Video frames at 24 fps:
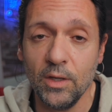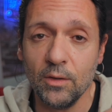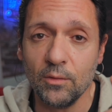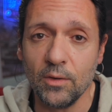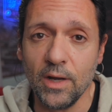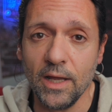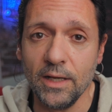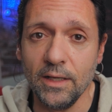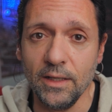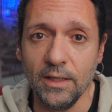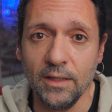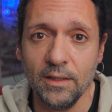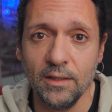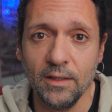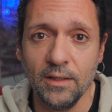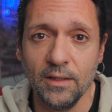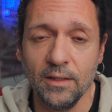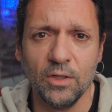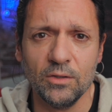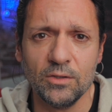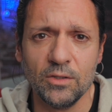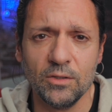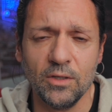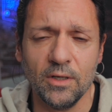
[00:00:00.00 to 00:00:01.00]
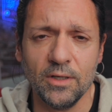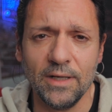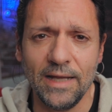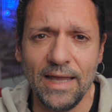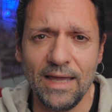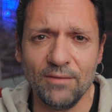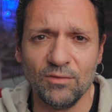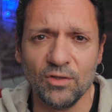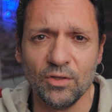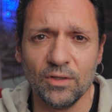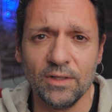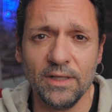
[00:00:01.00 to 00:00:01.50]
be ready, because you're gonna
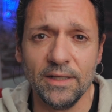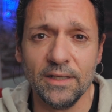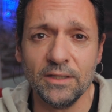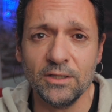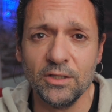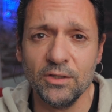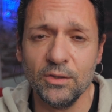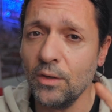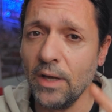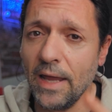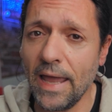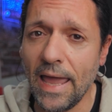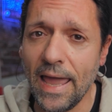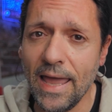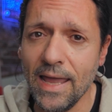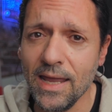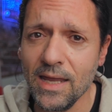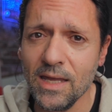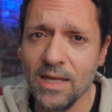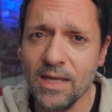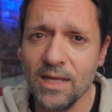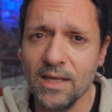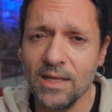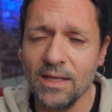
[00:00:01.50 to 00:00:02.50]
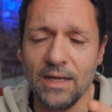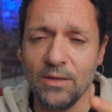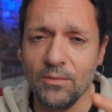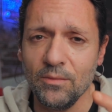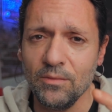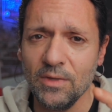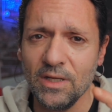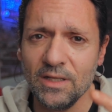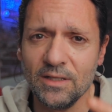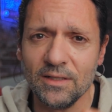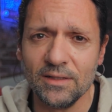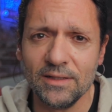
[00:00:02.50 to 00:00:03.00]
have to click OK, and
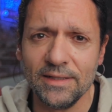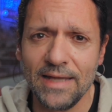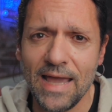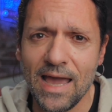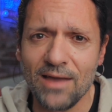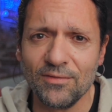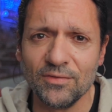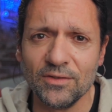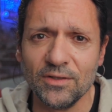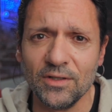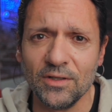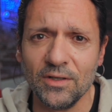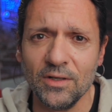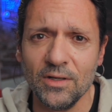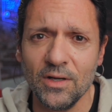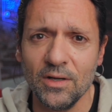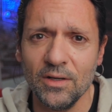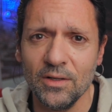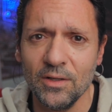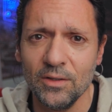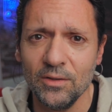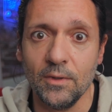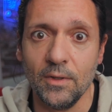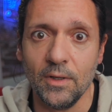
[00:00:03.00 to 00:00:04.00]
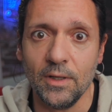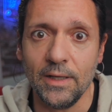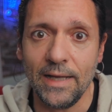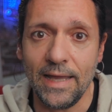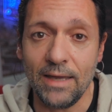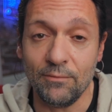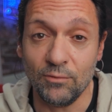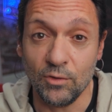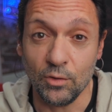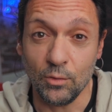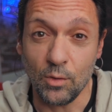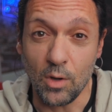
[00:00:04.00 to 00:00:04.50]
immediately after, you're gonna
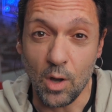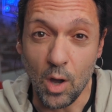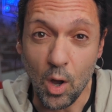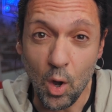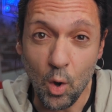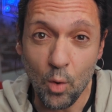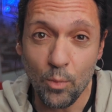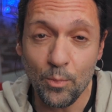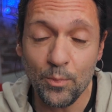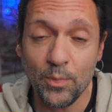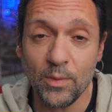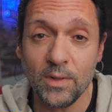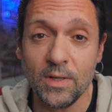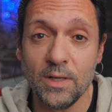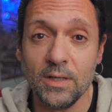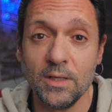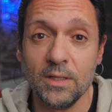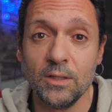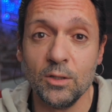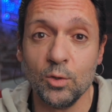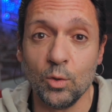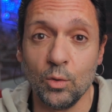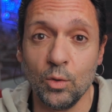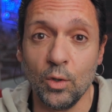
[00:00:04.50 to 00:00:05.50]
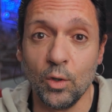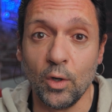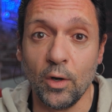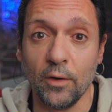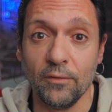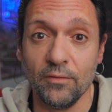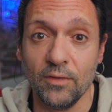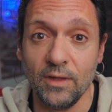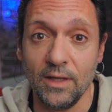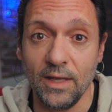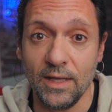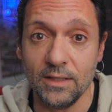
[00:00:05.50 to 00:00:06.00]
have to open the door
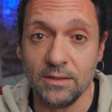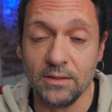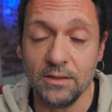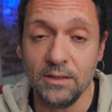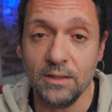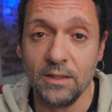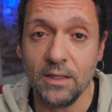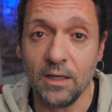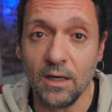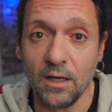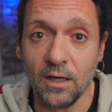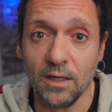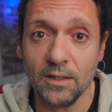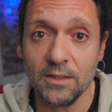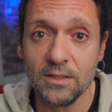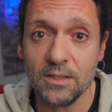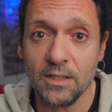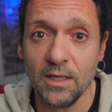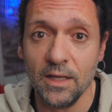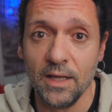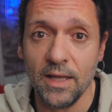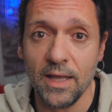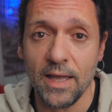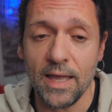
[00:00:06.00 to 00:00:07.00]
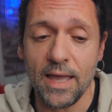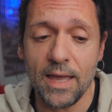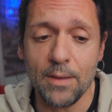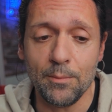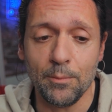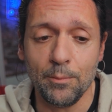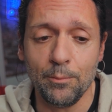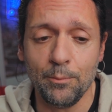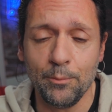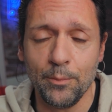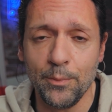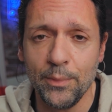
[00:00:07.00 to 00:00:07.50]
of the S D card
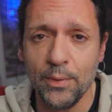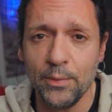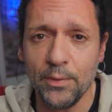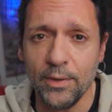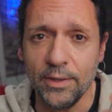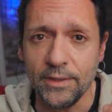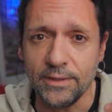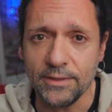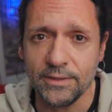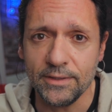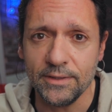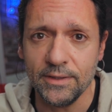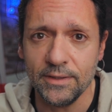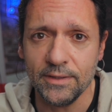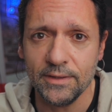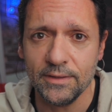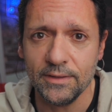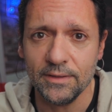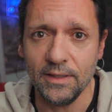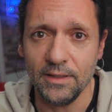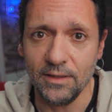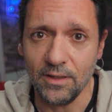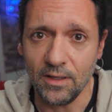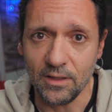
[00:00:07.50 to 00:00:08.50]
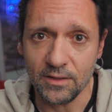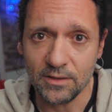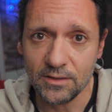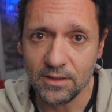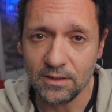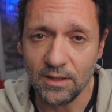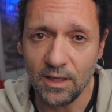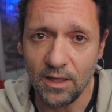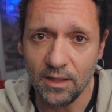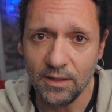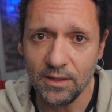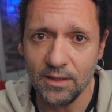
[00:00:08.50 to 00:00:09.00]
and put in the other
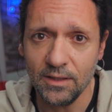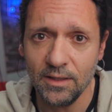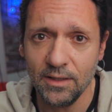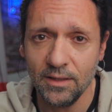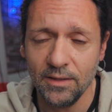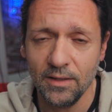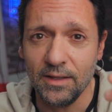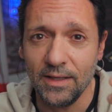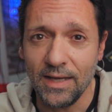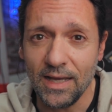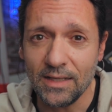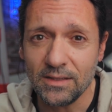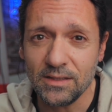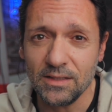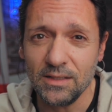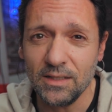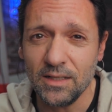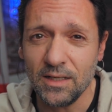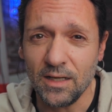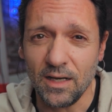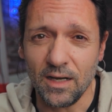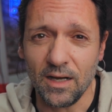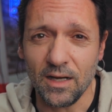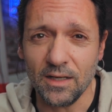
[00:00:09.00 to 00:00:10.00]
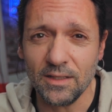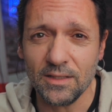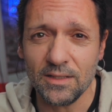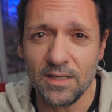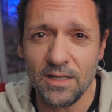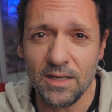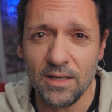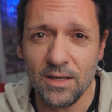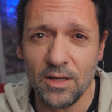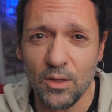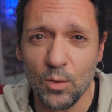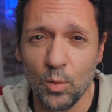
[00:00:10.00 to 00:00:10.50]
slot the S D
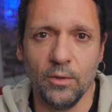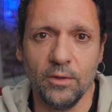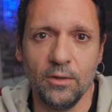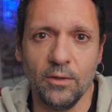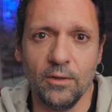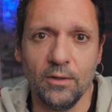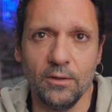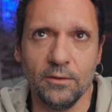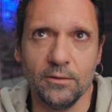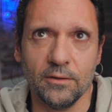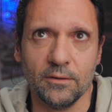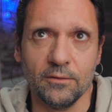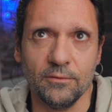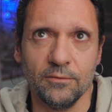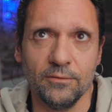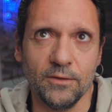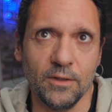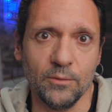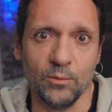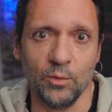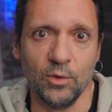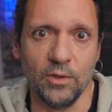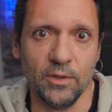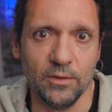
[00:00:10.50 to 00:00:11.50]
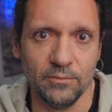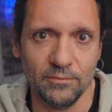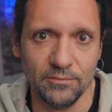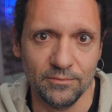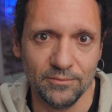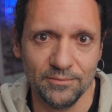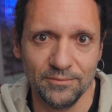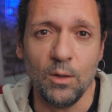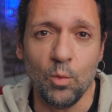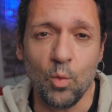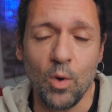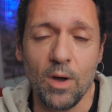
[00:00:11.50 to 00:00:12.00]
card with the older firmware,
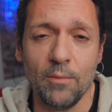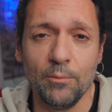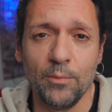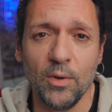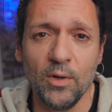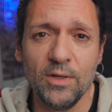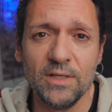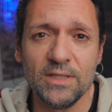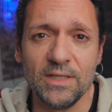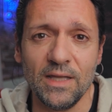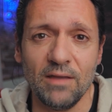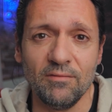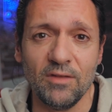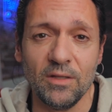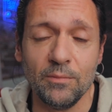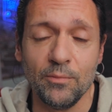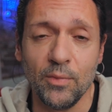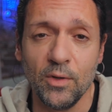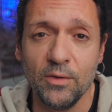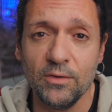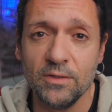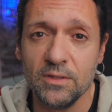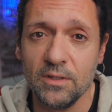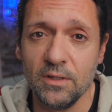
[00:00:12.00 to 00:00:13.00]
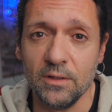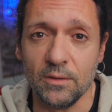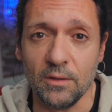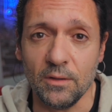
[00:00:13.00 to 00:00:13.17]
the one point seven point